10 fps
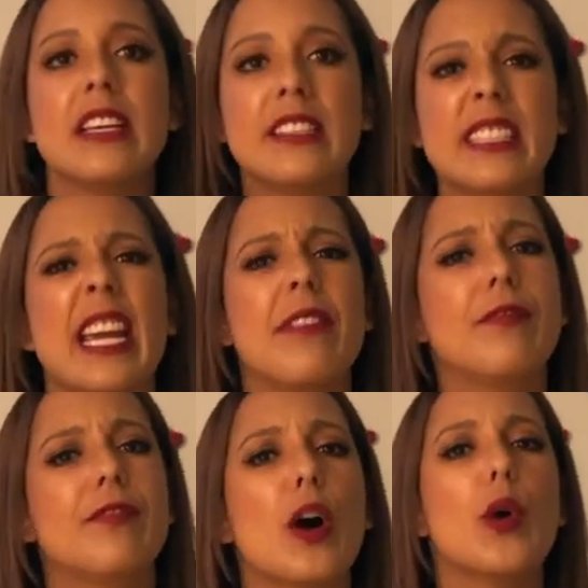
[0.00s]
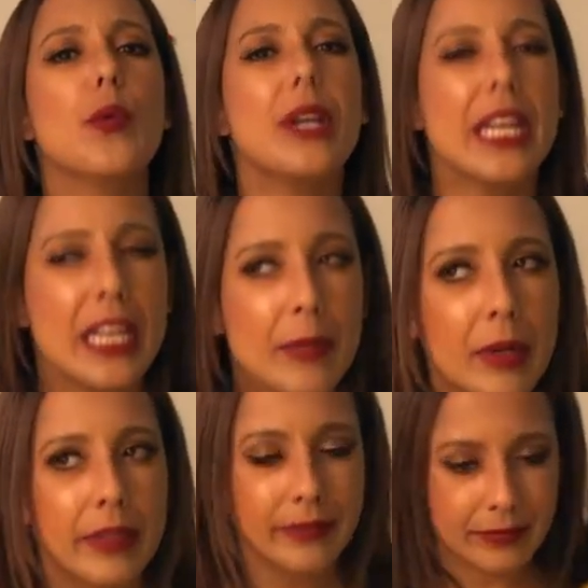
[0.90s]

Say phoneme.